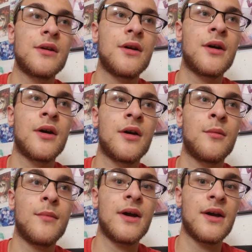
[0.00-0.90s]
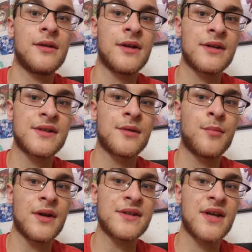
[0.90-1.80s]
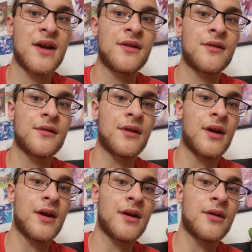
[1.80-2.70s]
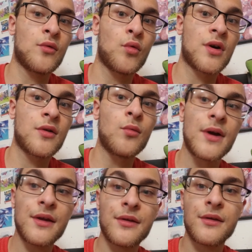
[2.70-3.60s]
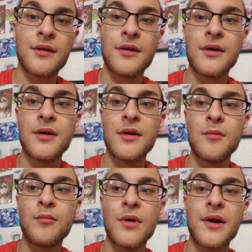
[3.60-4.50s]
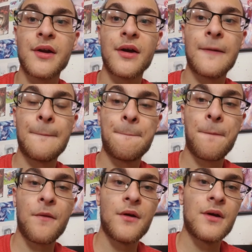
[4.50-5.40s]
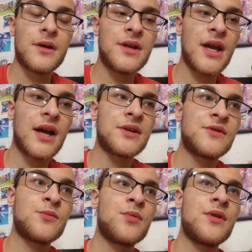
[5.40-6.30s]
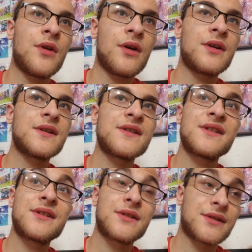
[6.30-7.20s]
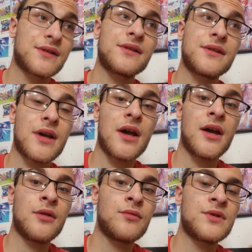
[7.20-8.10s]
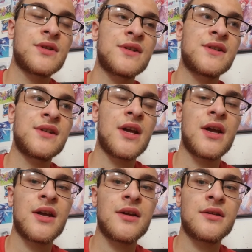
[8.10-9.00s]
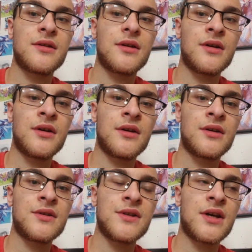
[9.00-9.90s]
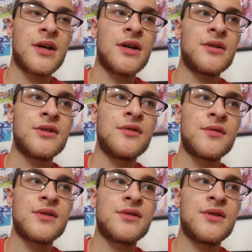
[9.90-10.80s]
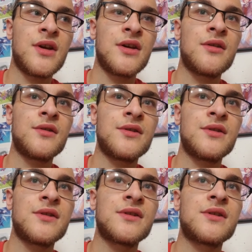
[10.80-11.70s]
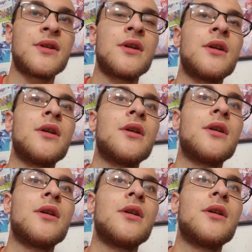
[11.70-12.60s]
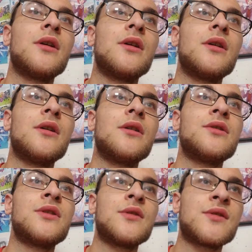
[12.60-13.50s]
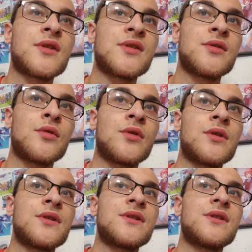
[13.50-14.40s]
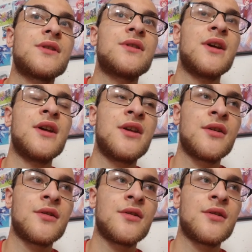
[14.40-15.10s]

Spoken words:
That's the best editor that I work with. But yeah, to be honest, I would just say, you take your, just choose a source, take your